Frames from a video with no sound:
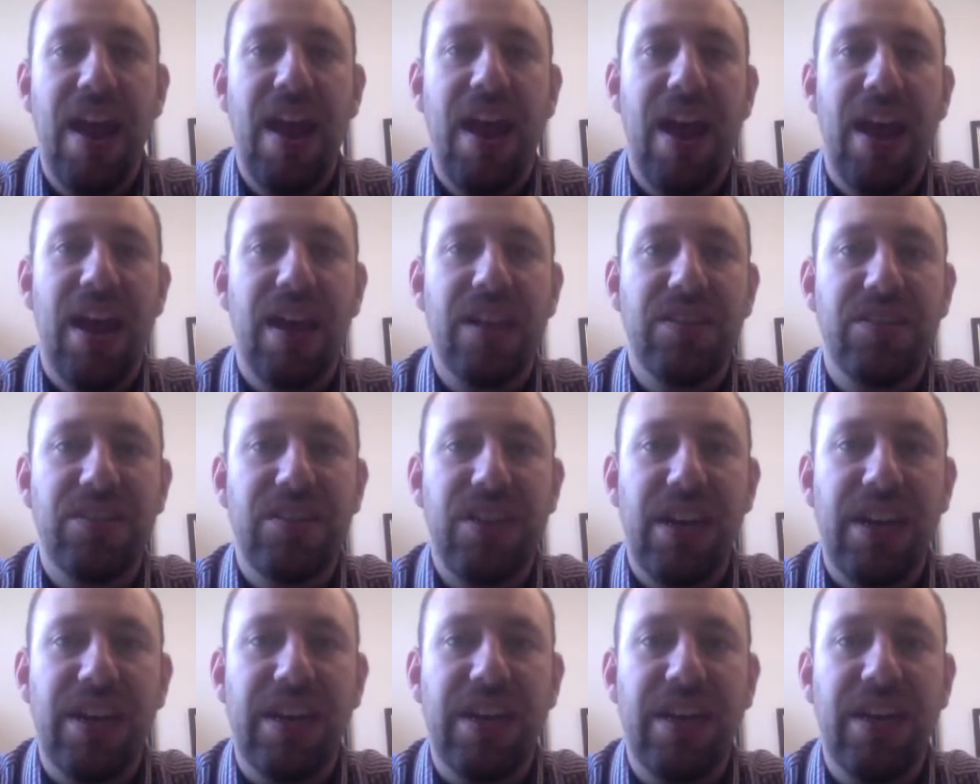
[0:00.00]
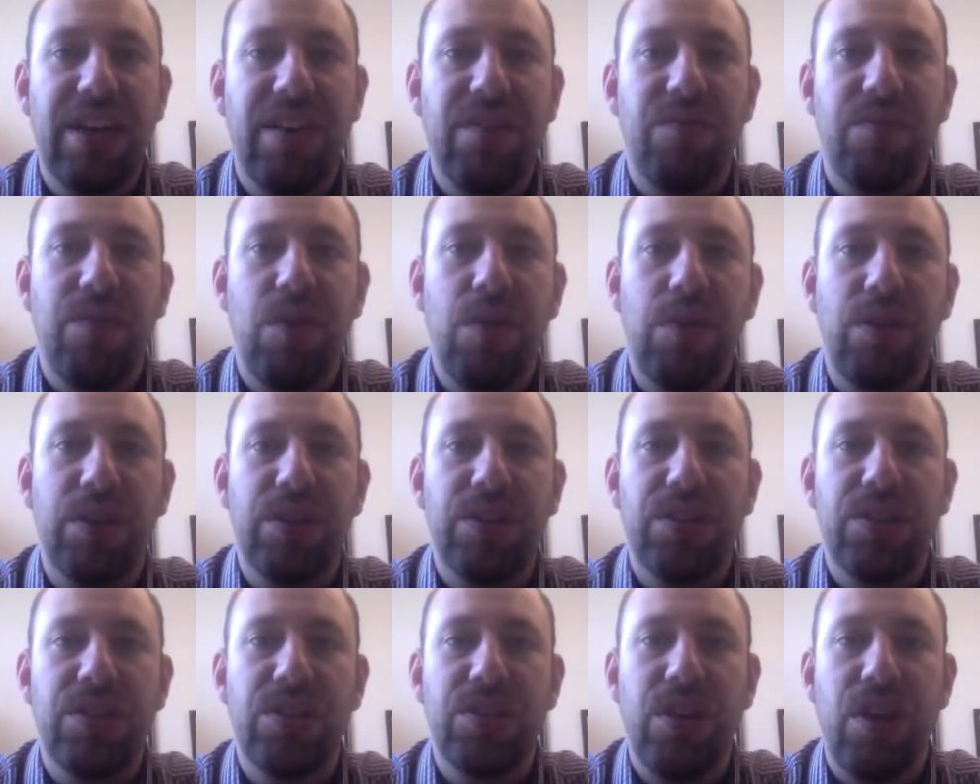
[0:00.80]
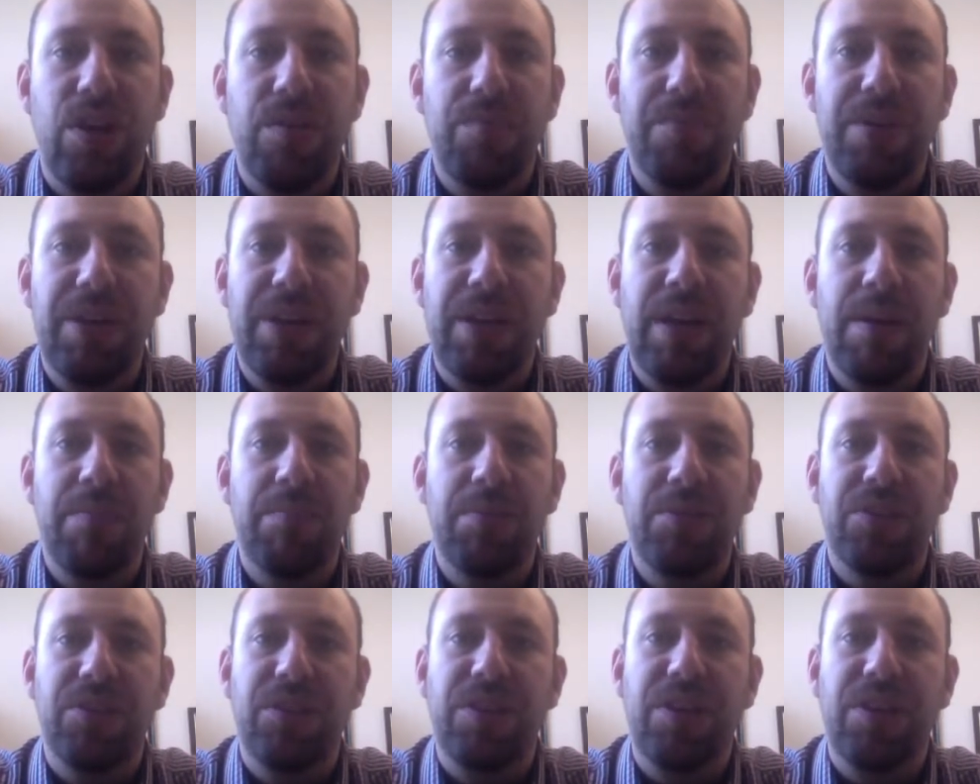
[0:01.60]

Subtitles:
And second, it focuses on being able to